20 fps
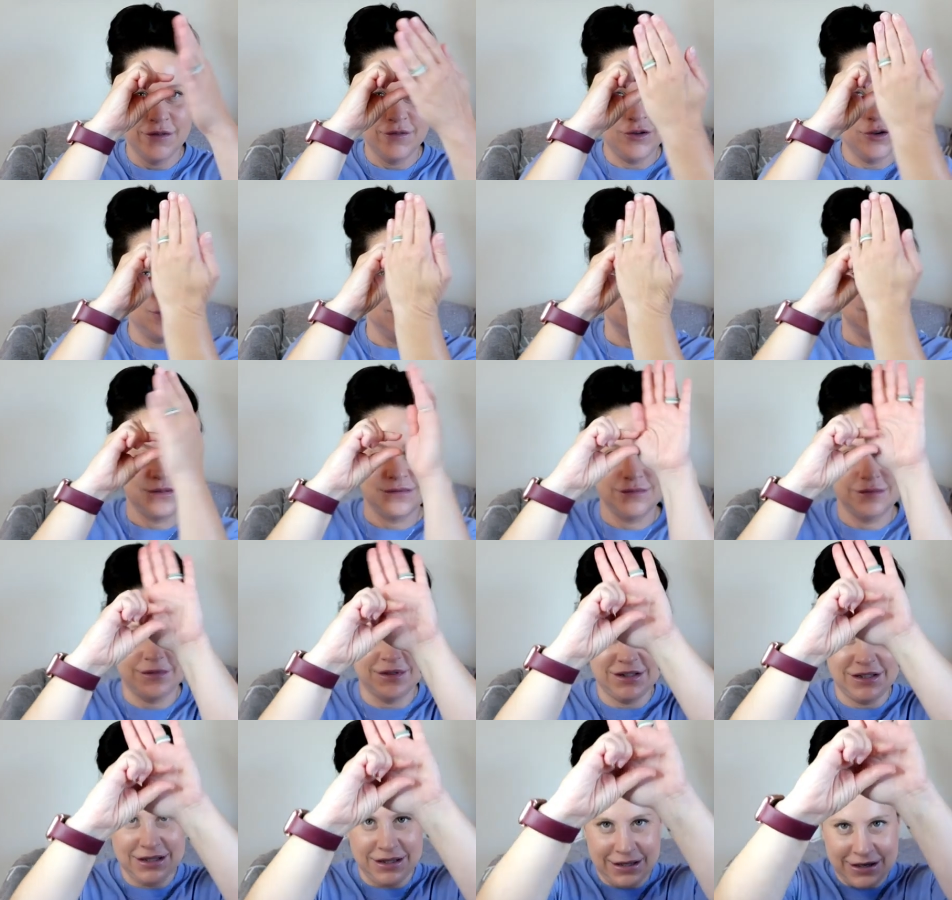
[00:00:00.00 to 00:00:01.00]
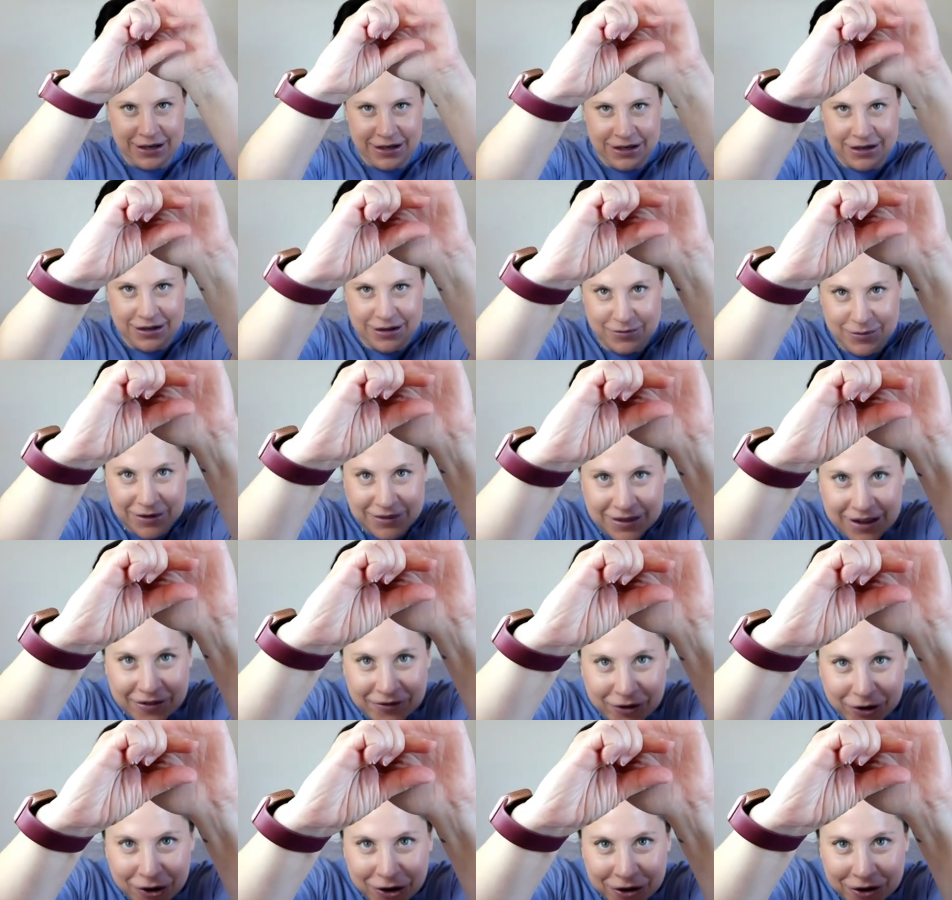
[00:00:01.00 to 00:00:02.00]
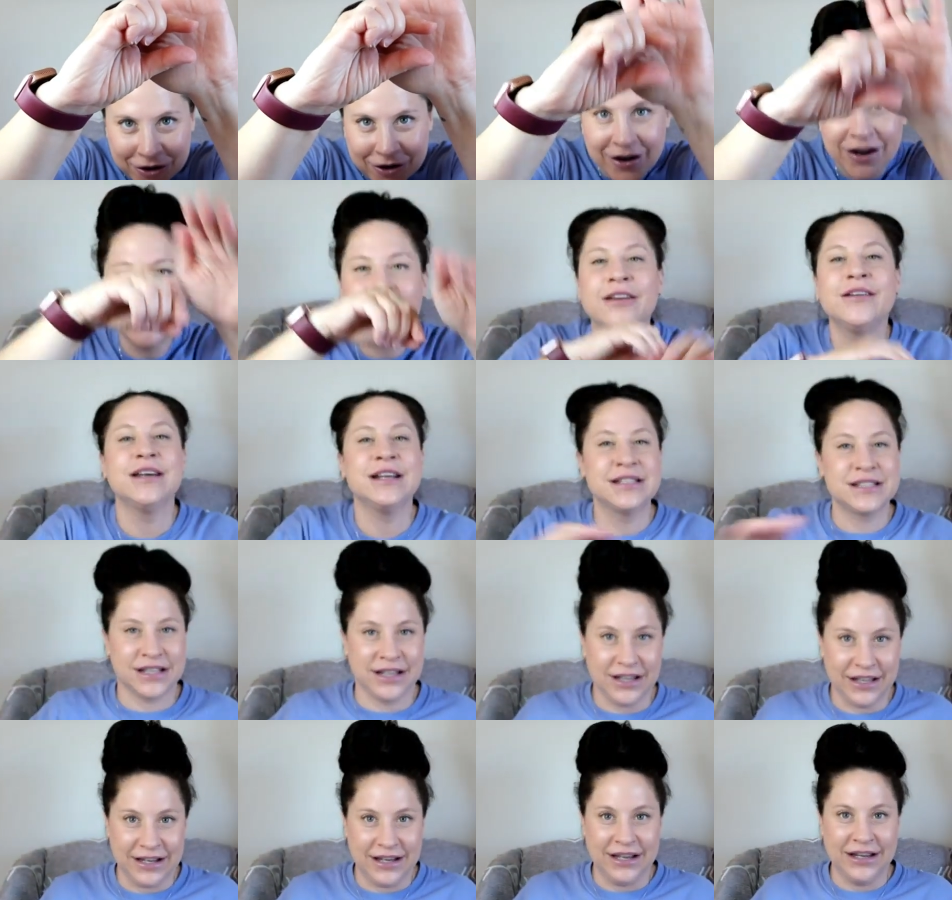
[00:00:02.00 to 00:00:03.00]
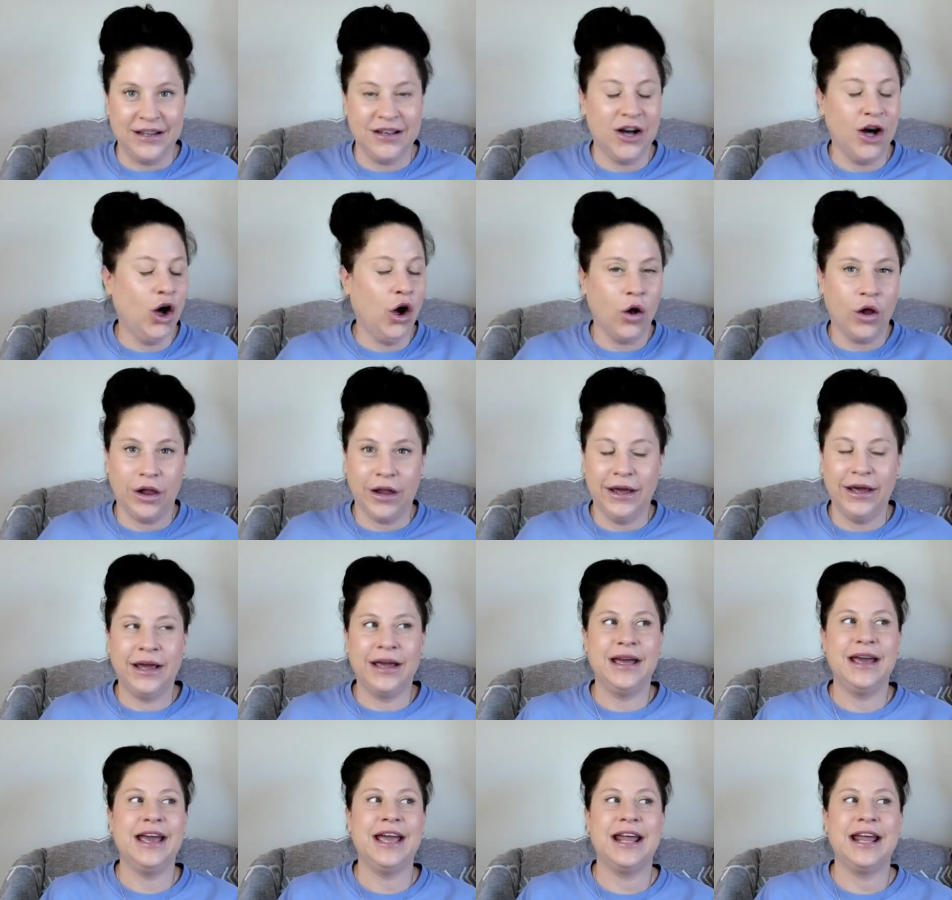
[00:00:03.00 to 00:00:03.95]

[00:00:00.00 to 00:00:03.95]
if you can see that, about that far under the ground, it's clay, all clay.